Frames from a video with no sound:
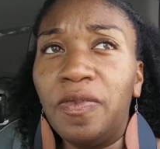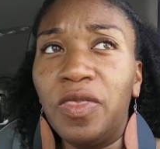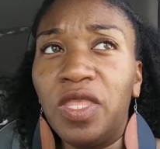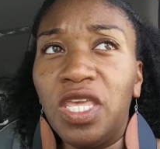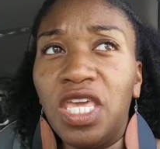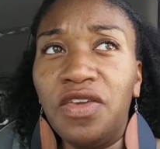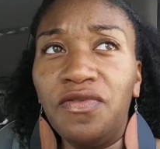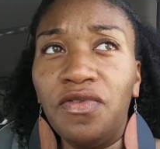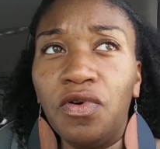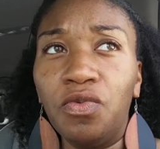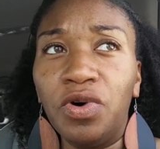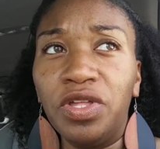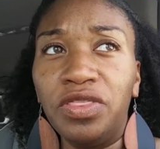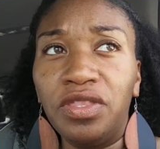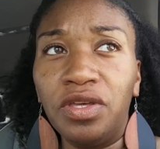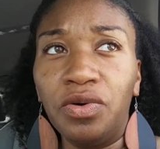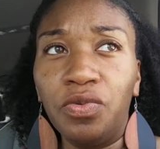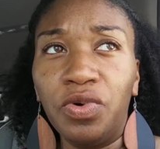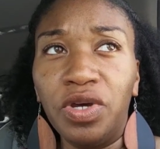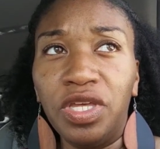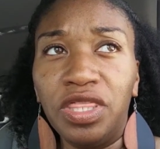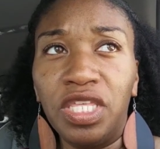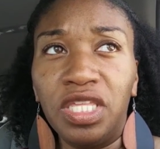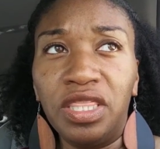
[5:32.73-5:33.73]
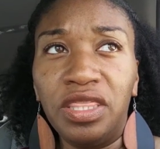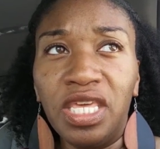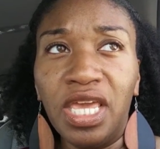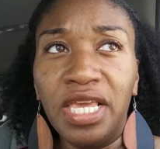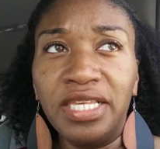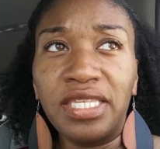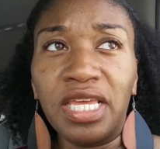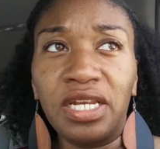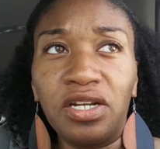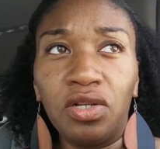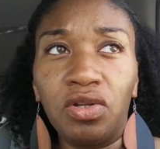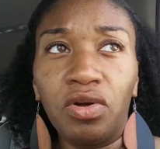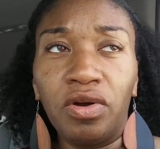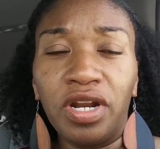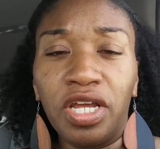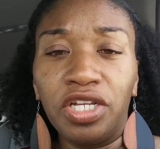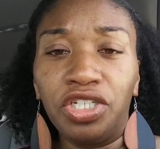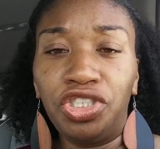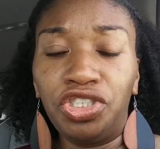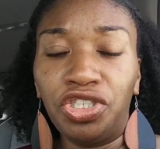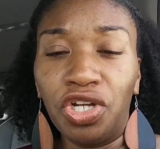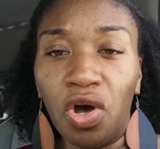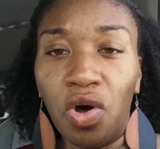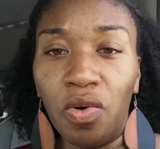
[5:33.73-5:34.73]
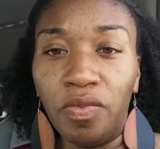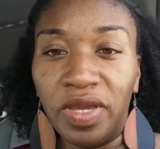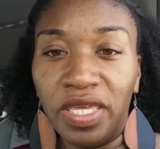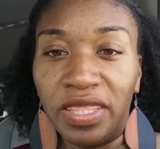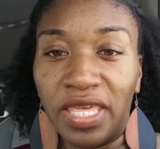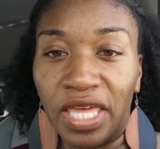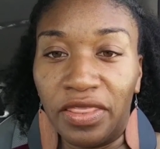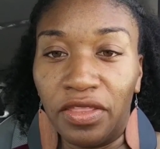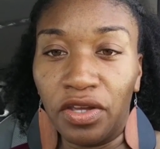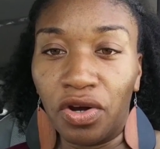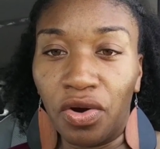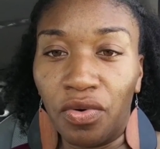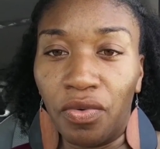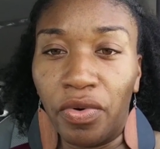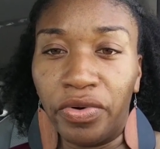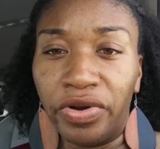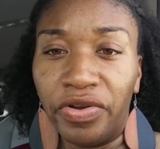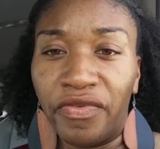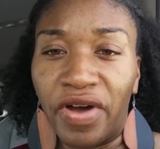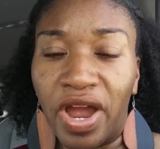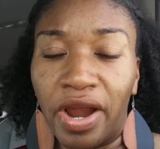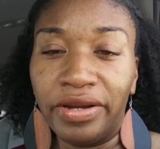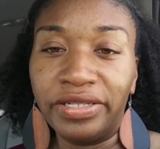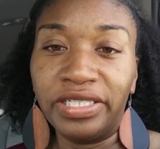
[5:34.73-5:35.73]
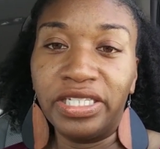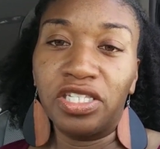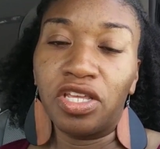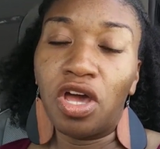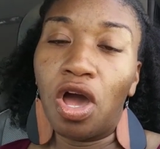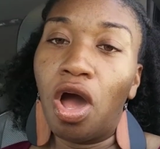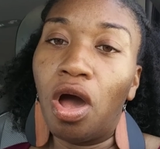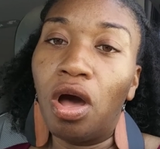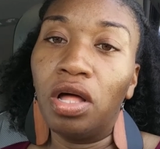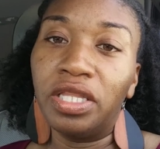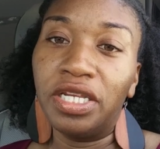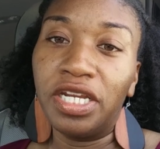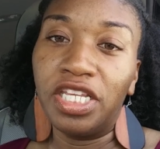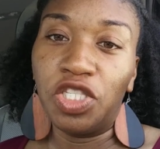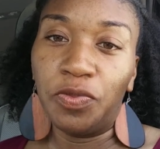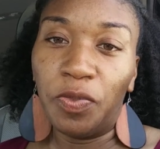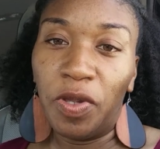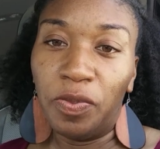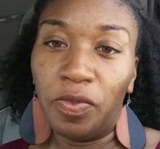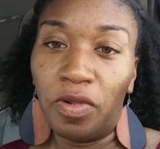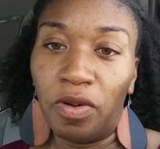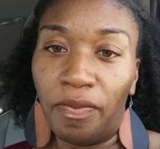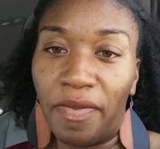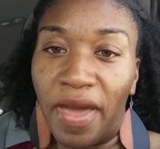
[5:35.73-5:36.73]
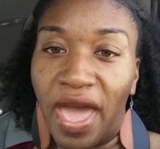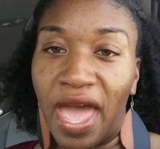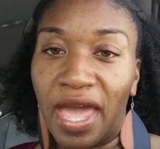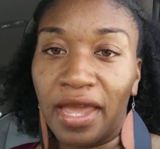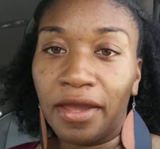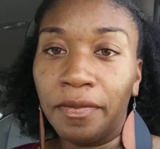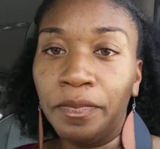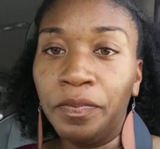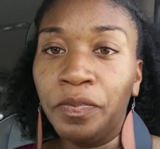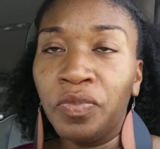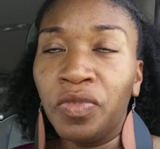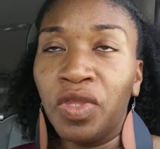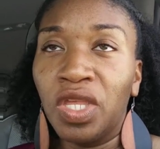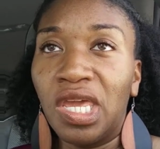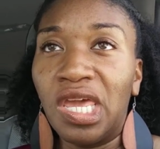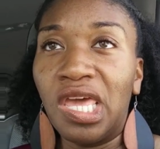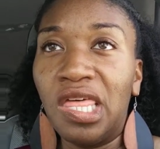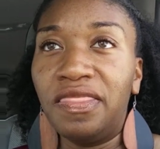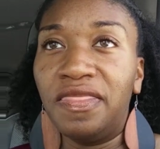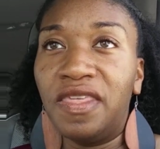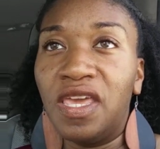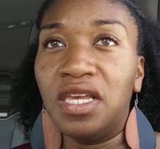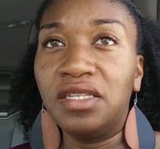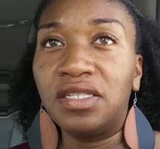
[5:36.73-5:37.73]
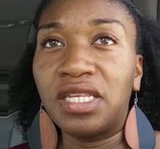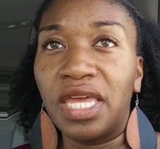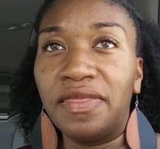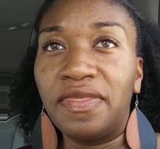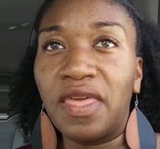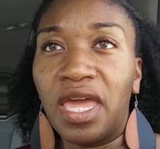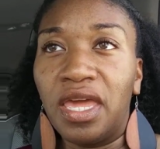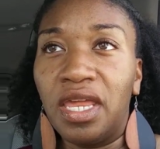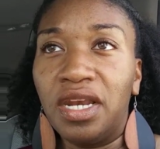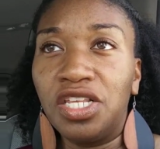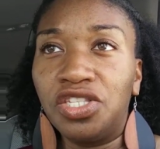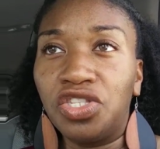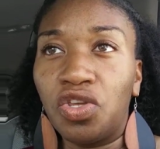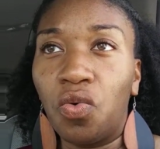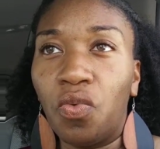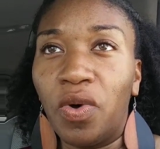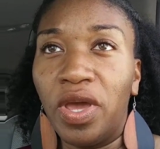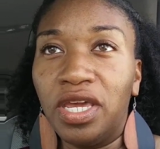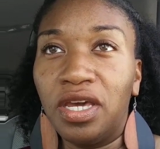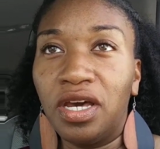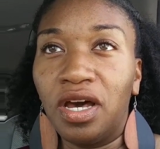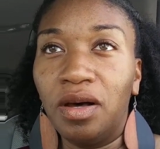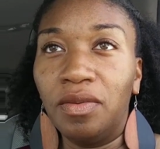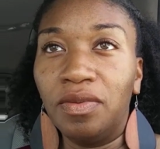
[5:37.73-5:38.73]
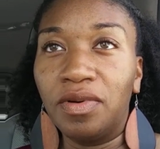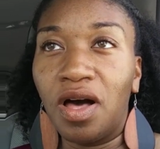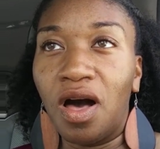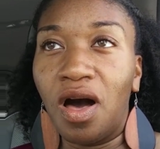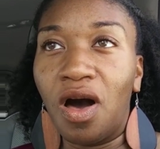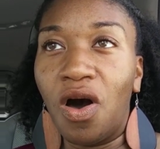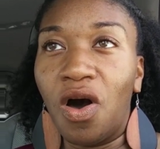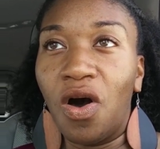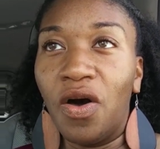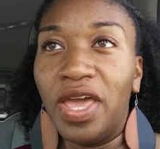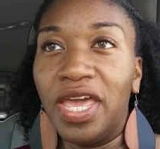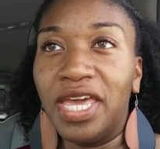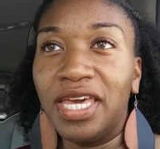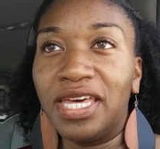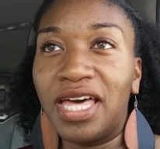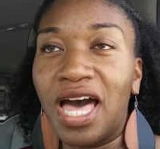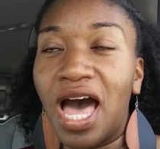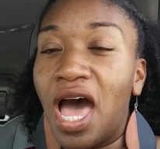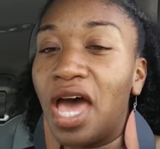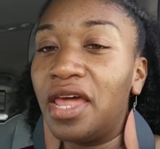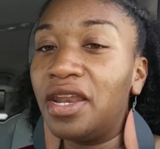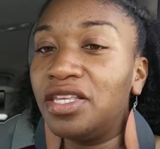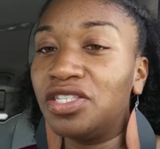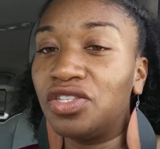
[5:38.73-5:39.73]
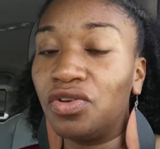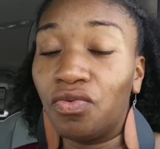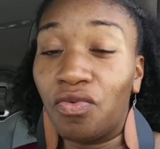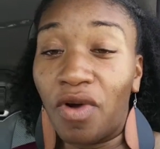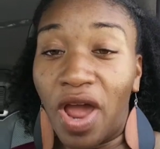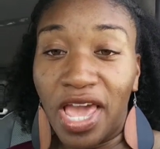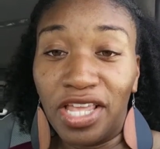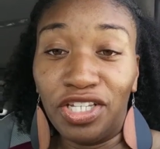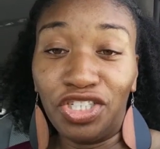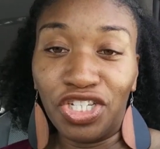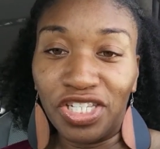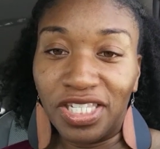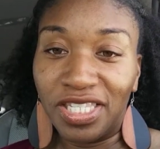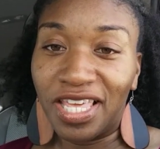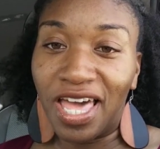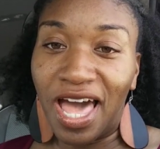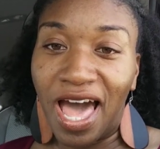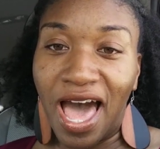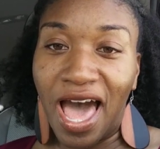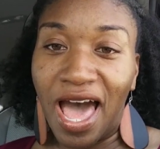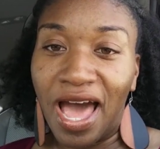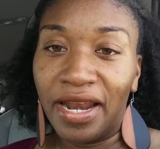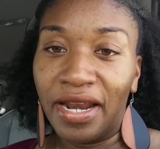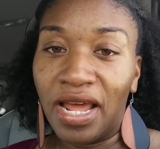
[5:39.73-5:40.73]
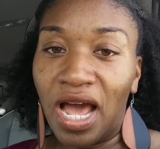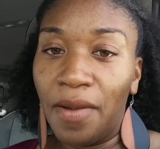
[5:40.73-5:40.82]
even with with the things that the Lord has shown me that the coronavirus is calling his people back and things like that and it's a wake up call and God is a righteous God.